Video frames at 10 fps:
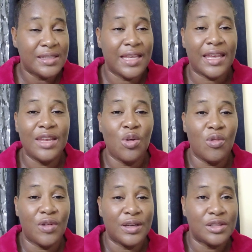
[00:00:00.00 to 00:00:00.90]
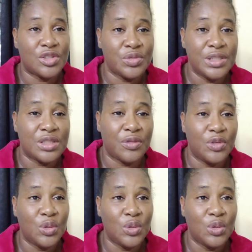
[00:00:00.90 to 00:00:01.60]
taking over the streets of